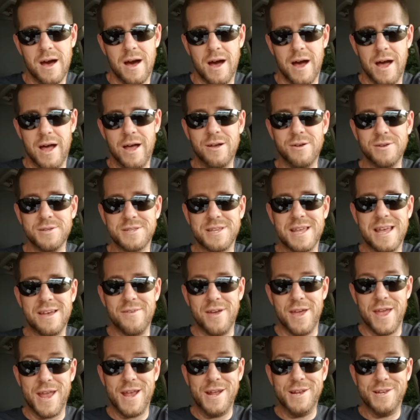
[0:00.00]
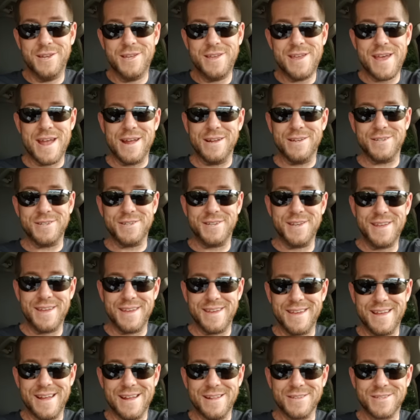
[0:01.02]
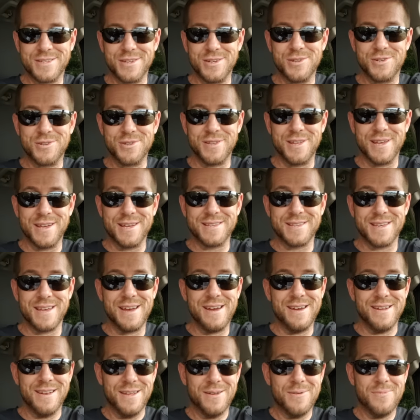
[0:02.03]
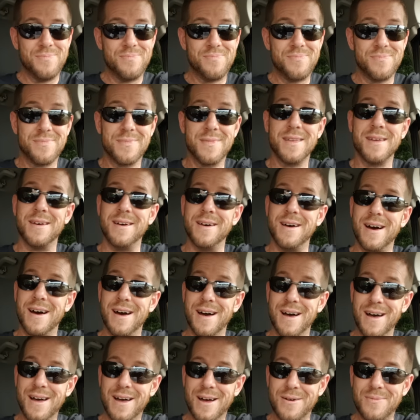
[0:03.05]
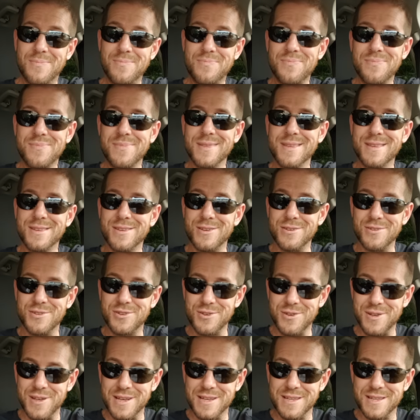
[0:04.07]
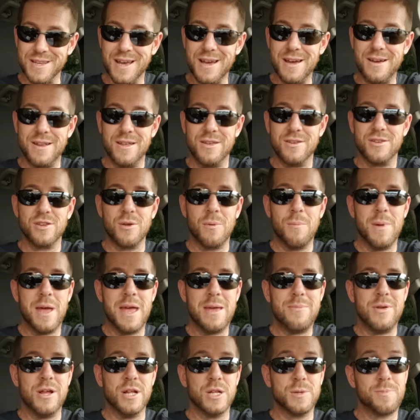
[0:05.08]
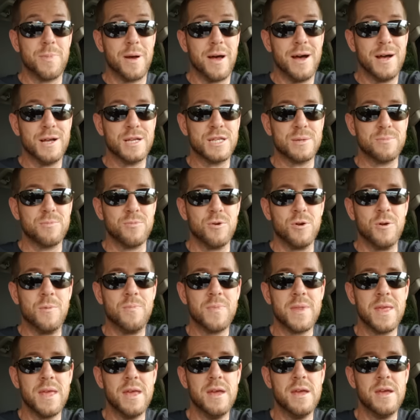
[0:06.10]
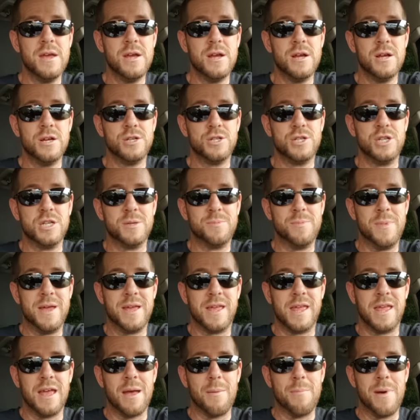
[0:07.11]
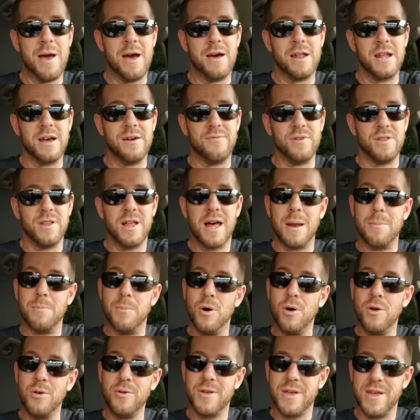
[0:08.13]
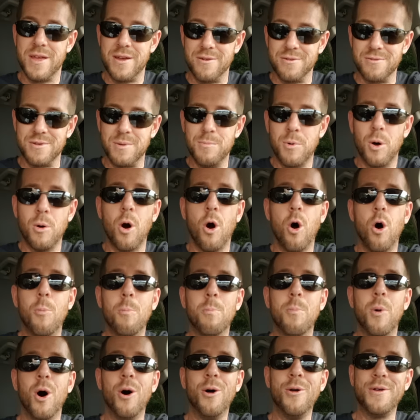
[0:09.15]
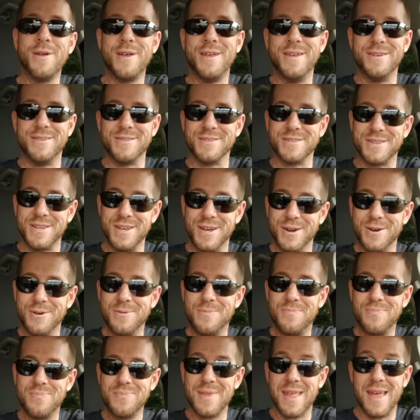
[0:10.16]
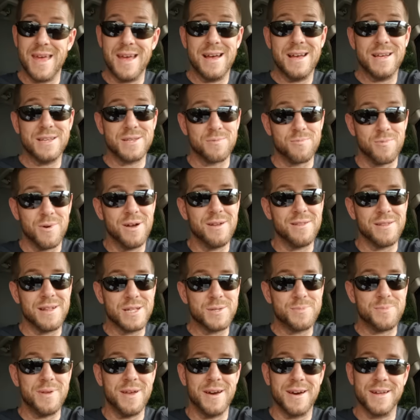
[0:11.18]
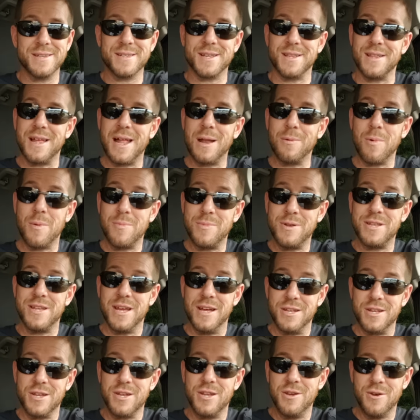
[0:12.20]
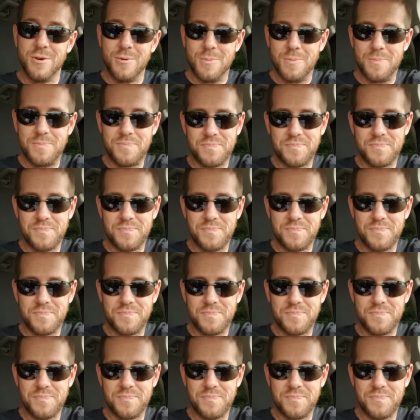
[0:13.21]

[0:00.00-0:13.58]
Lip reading: I also have ADHD and social anxiety. Aha, social anxiety. So maybe it's possible she's making a mountain out of a lot of molehills here as well, let's be honest, a lot of women tend to do,